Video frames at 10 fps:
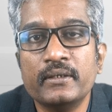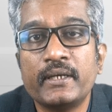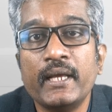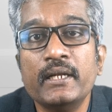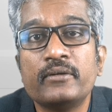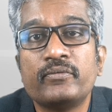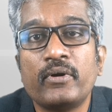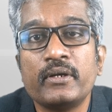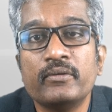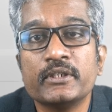tailored
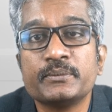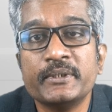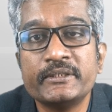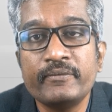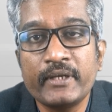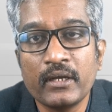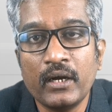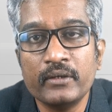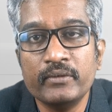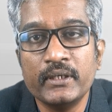for your specific
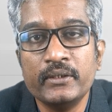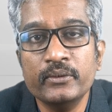hardware